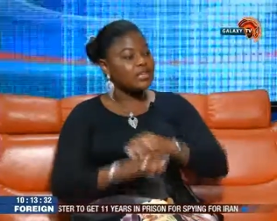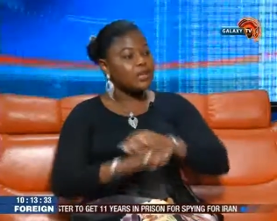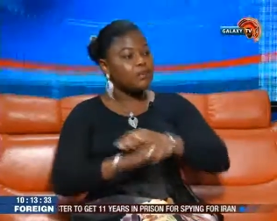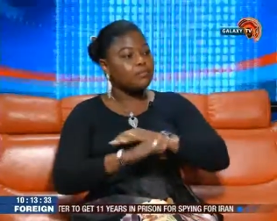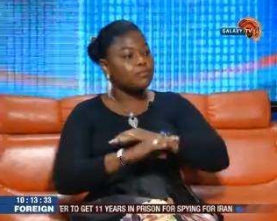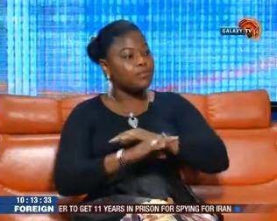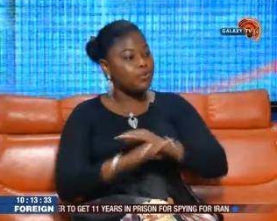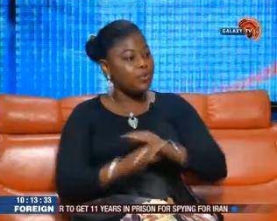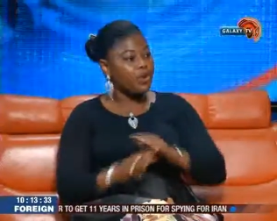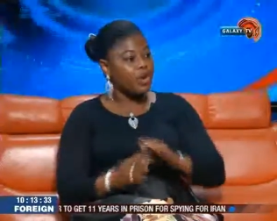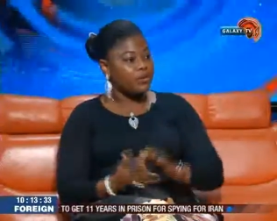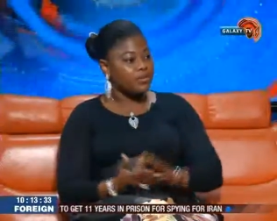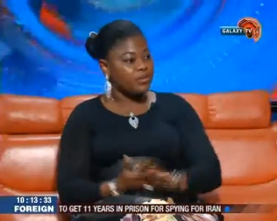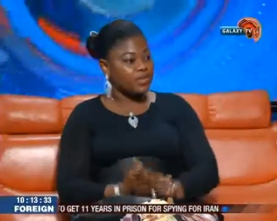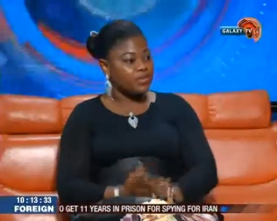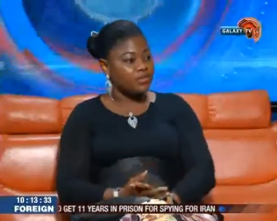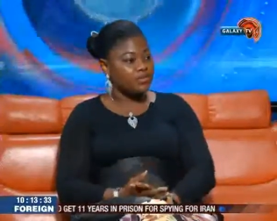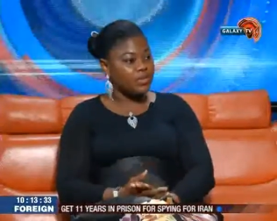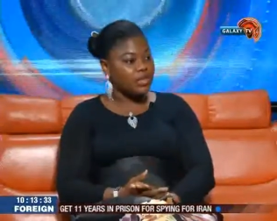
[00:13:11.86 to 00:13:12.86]
are
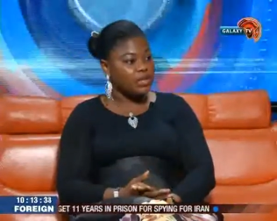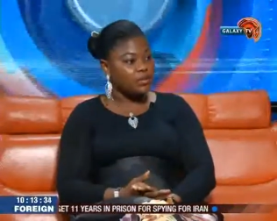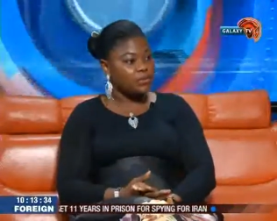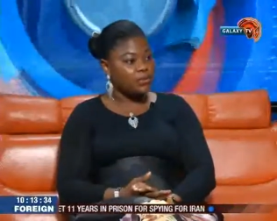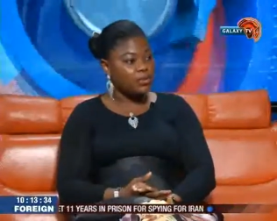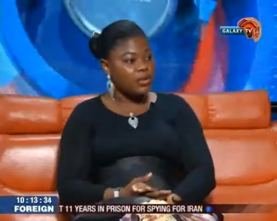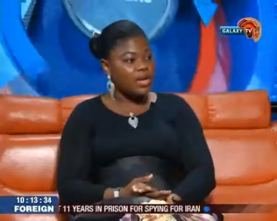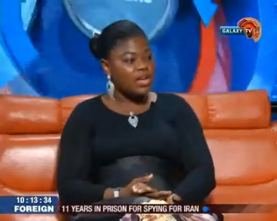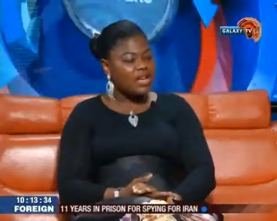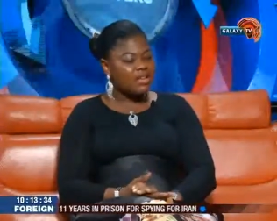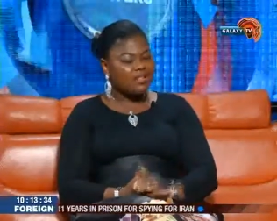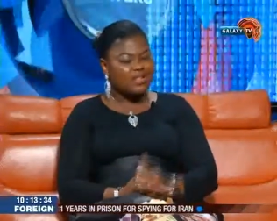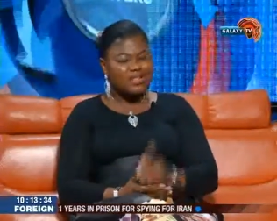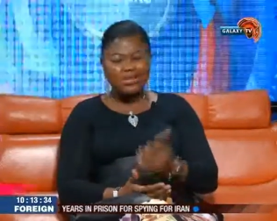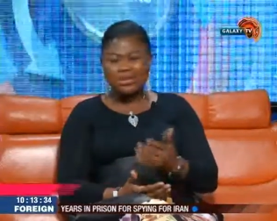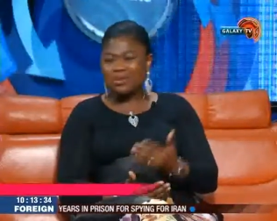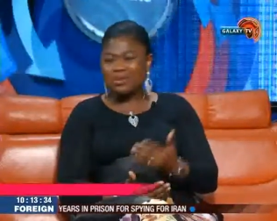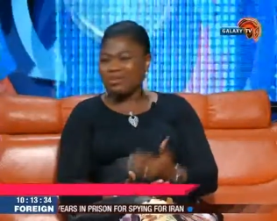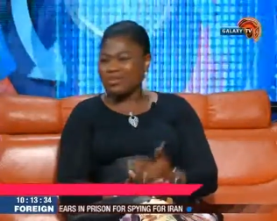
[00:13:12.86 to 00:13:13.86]
programs available. I think
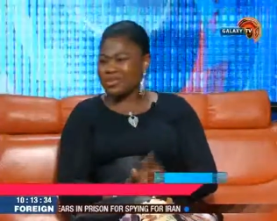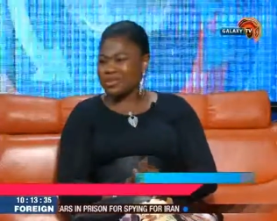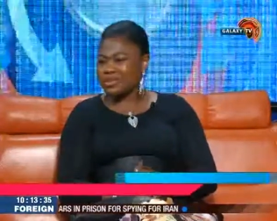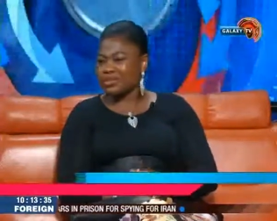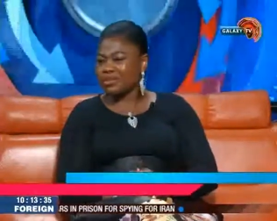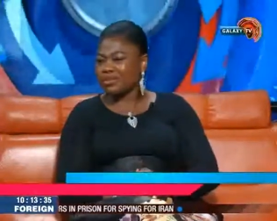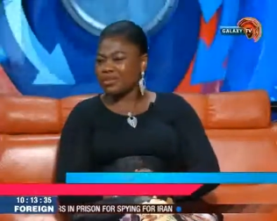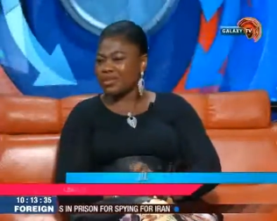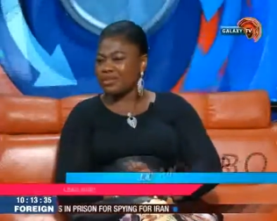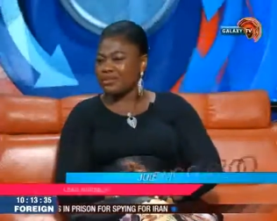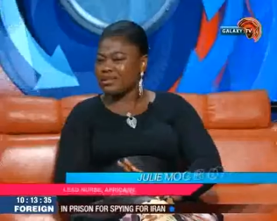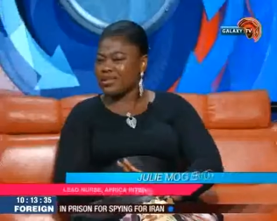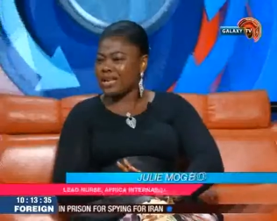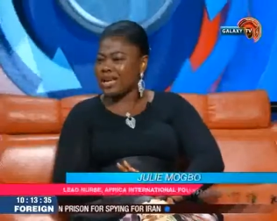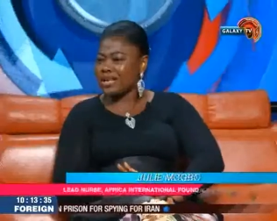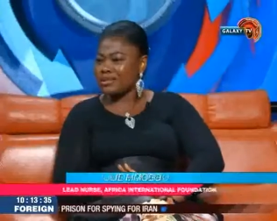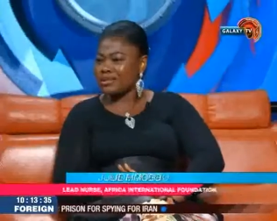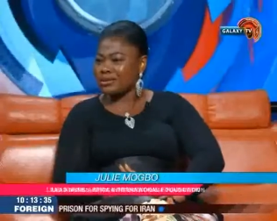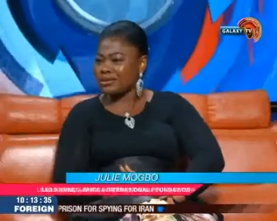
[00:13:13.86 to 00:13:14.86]
the University of Lagos
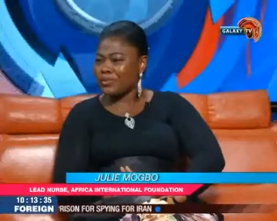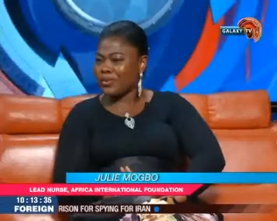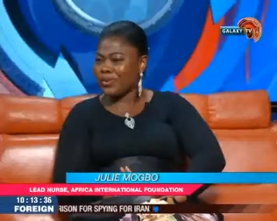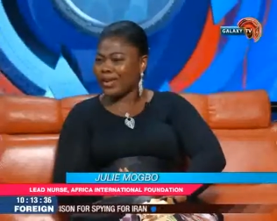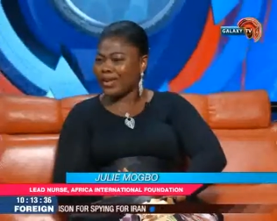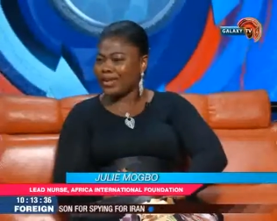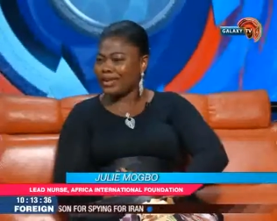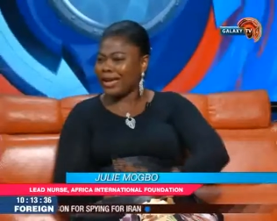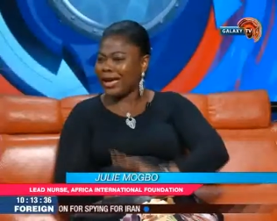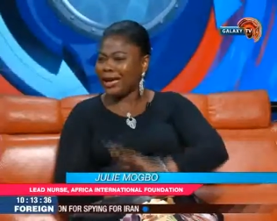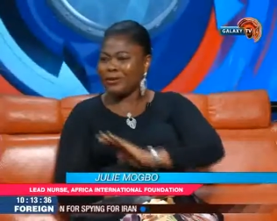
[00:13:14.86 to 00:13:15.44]
has something like that.